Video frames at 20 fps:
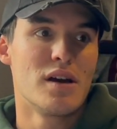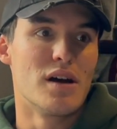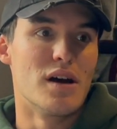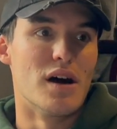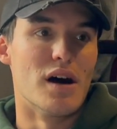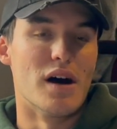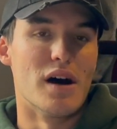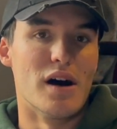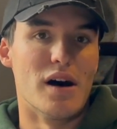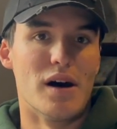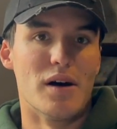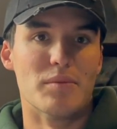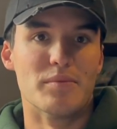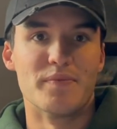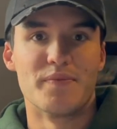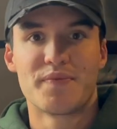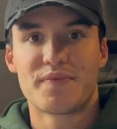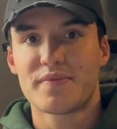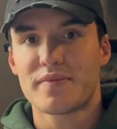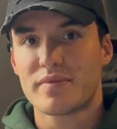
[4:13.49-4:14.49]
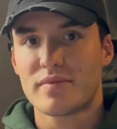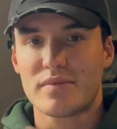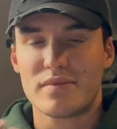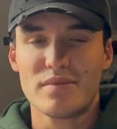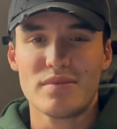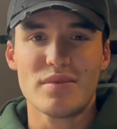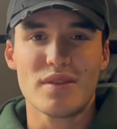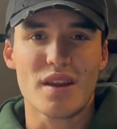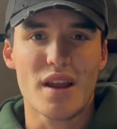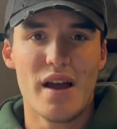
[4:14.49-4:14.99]
and
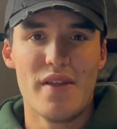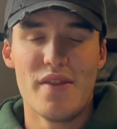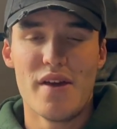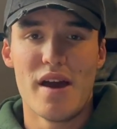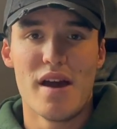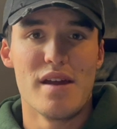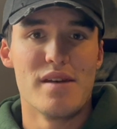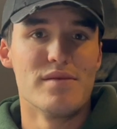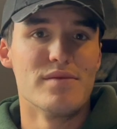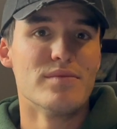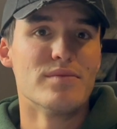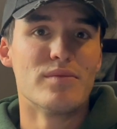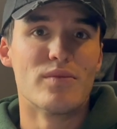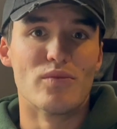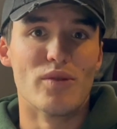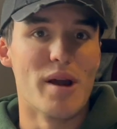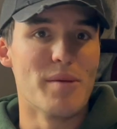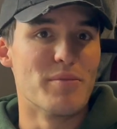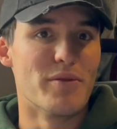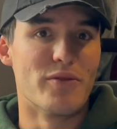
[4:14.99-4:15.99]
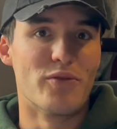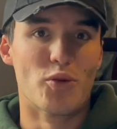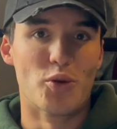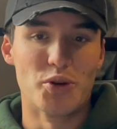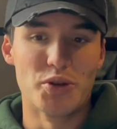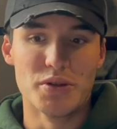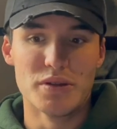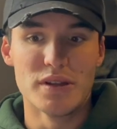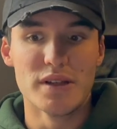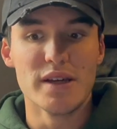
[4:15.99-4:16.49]
then right before
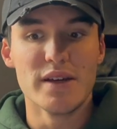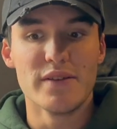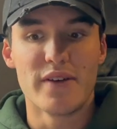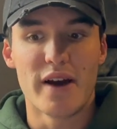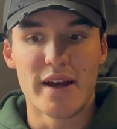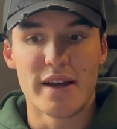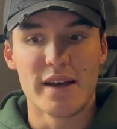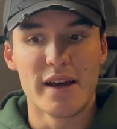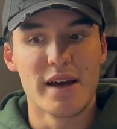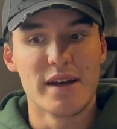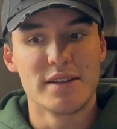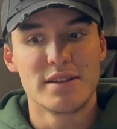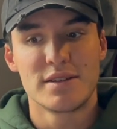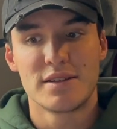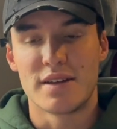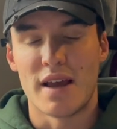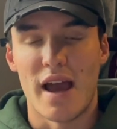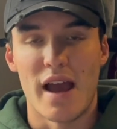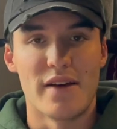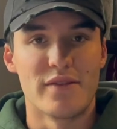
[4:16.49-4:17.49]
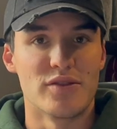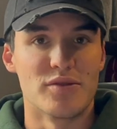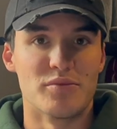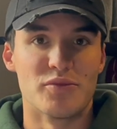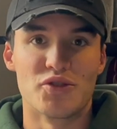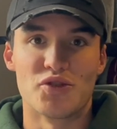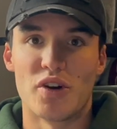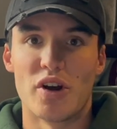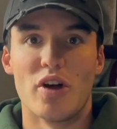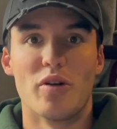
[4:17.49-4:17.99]
you leave, I guess, have some
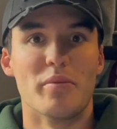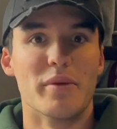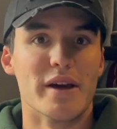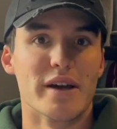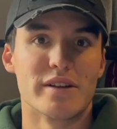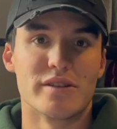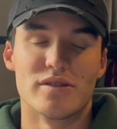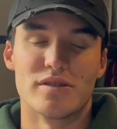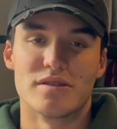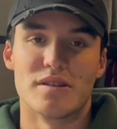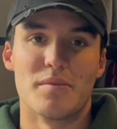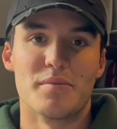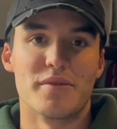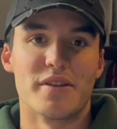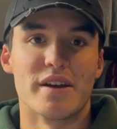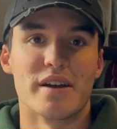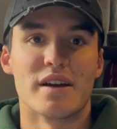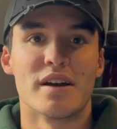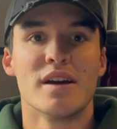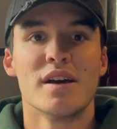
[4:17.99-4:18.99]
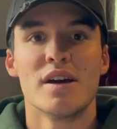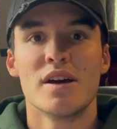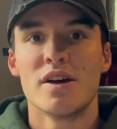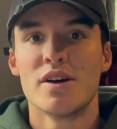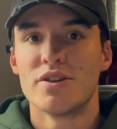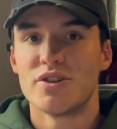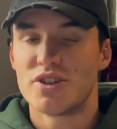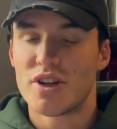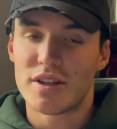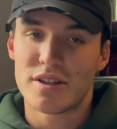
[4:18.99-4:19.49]
trail mix or something.
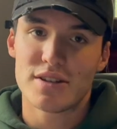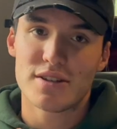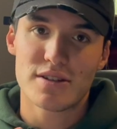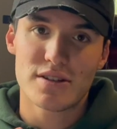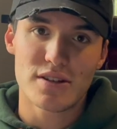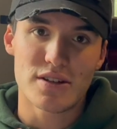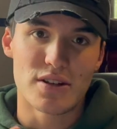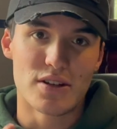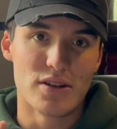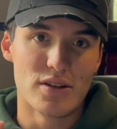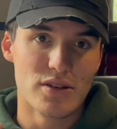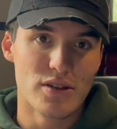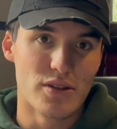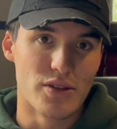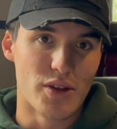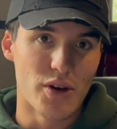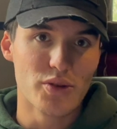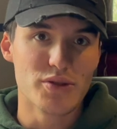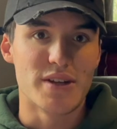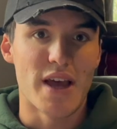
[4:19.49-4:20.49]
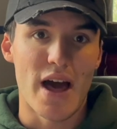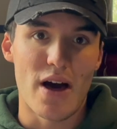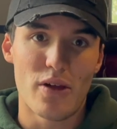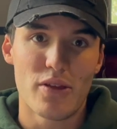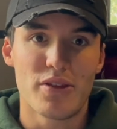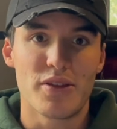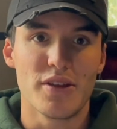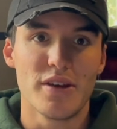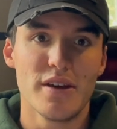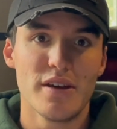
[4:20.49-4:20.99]
Just those
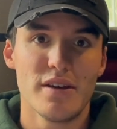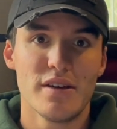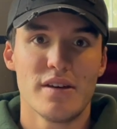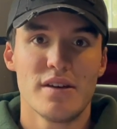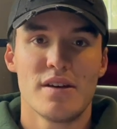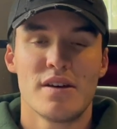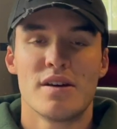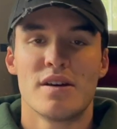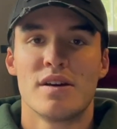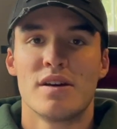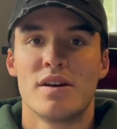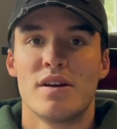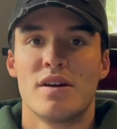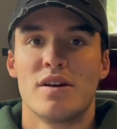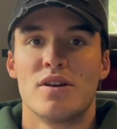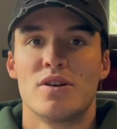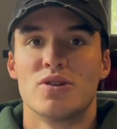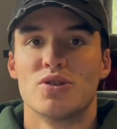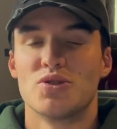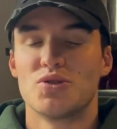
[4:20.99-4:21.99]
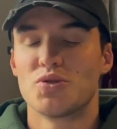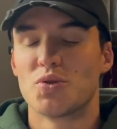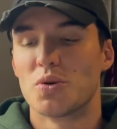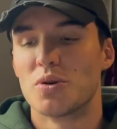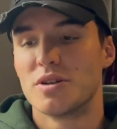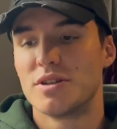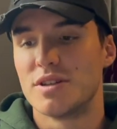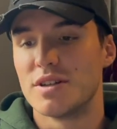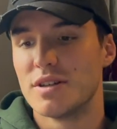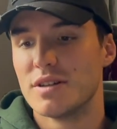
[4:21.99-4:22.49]
healthy
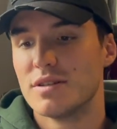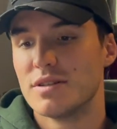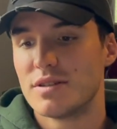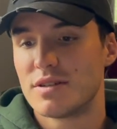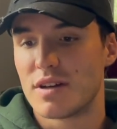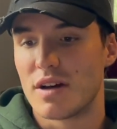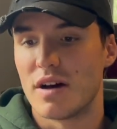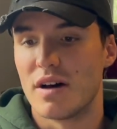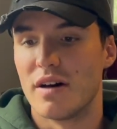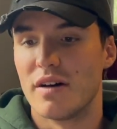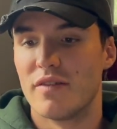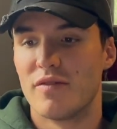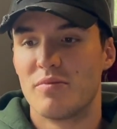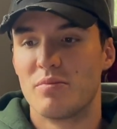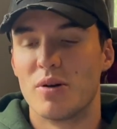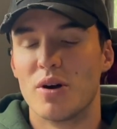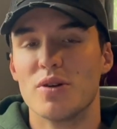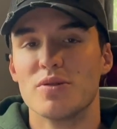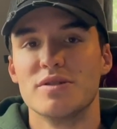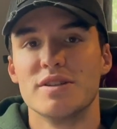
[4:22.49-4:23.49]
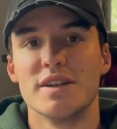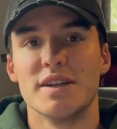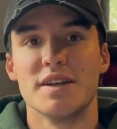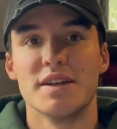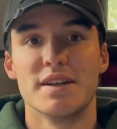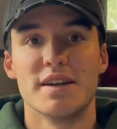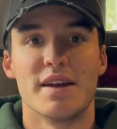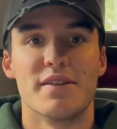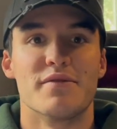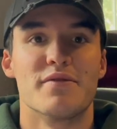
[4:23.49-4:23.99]
sources of
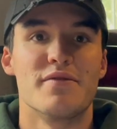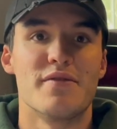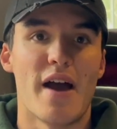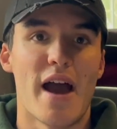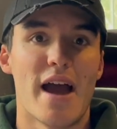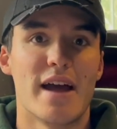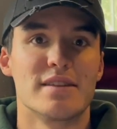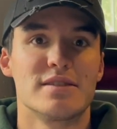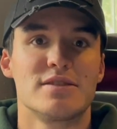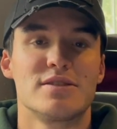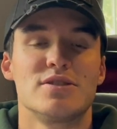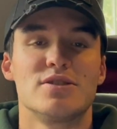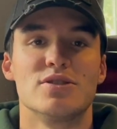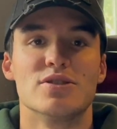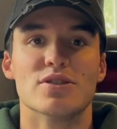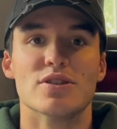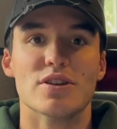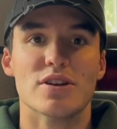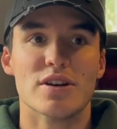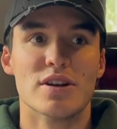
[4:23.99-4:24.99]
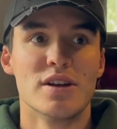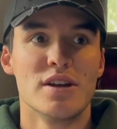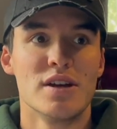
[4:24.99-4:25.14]
protein and fats to